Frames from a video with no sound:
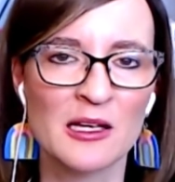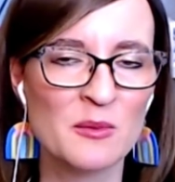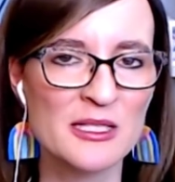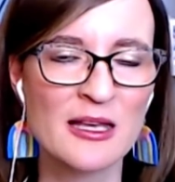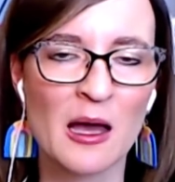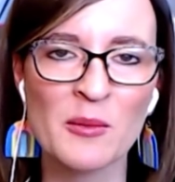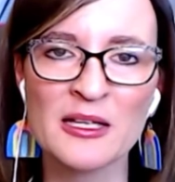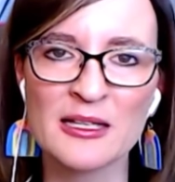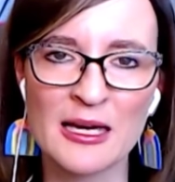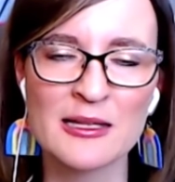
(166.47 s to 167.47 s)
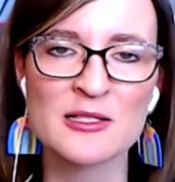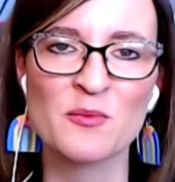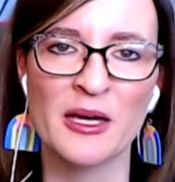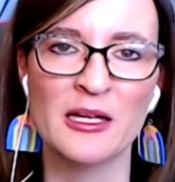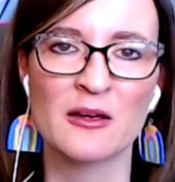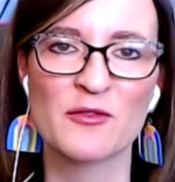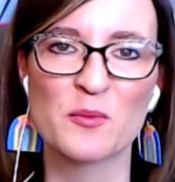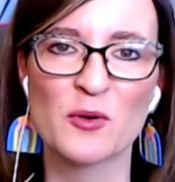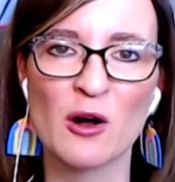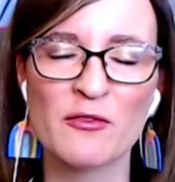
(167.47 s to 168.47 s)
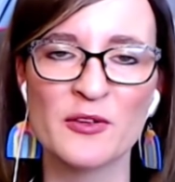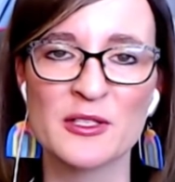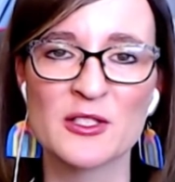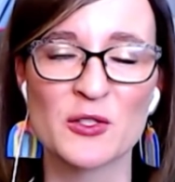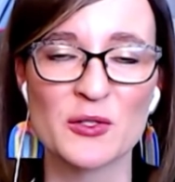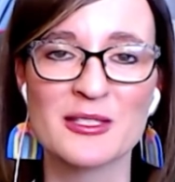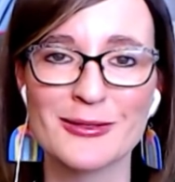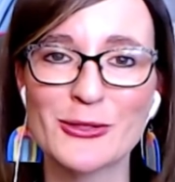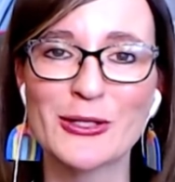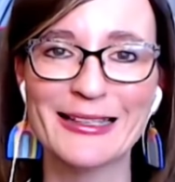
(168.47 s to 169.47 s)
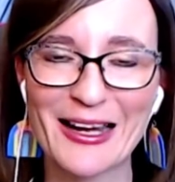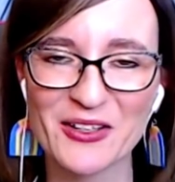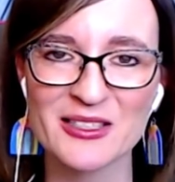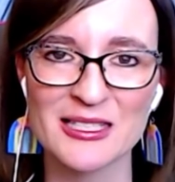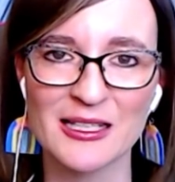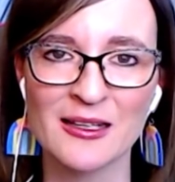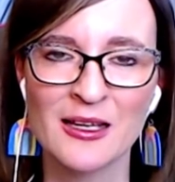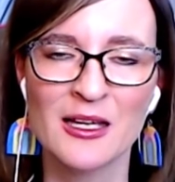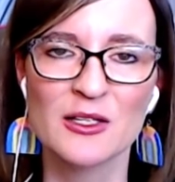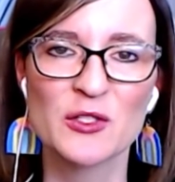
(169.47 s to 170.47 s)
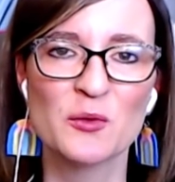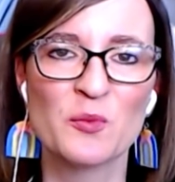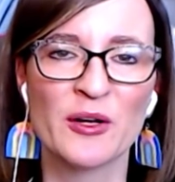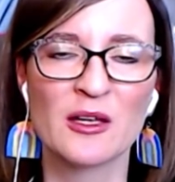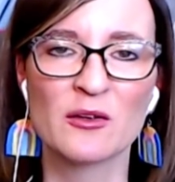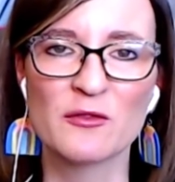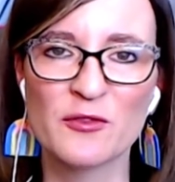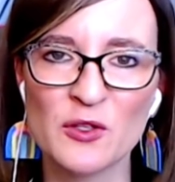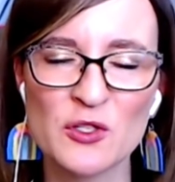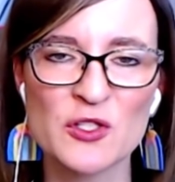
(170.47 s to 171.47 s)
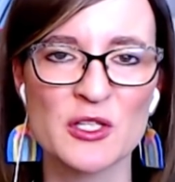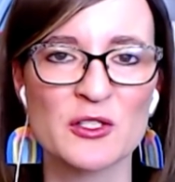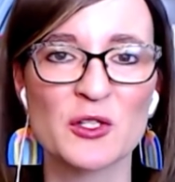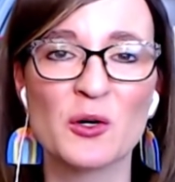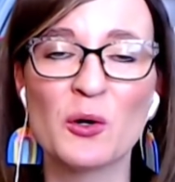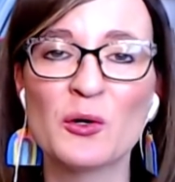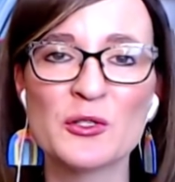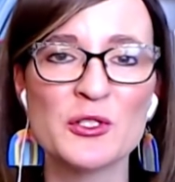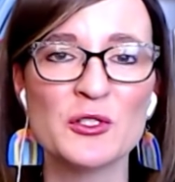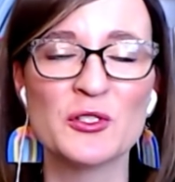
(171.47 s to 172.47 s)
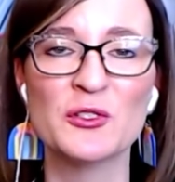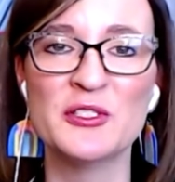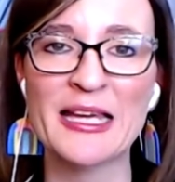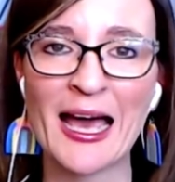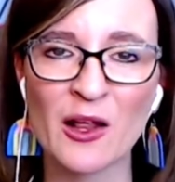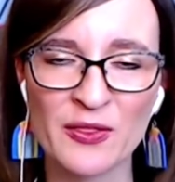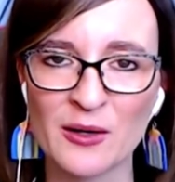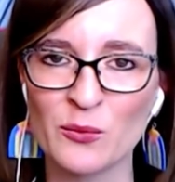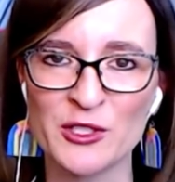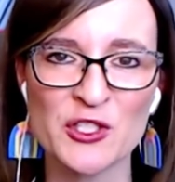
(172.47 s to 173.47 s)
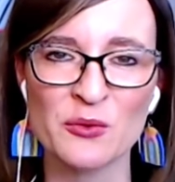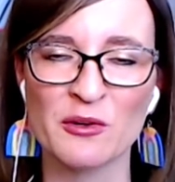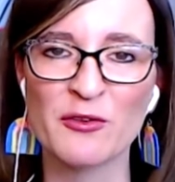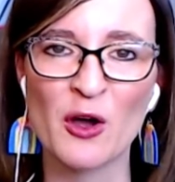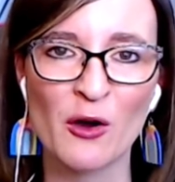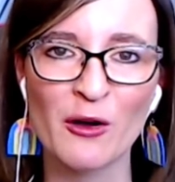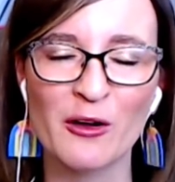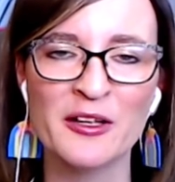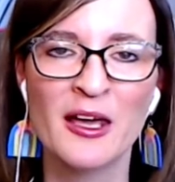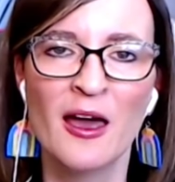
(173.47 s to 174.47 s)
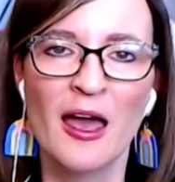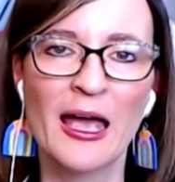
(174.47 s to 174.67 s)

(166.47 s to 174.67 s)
the enemy's coming against many of the prophets to steal clarity, mm. to bring confusion, to cause you to doubt that which you have heard.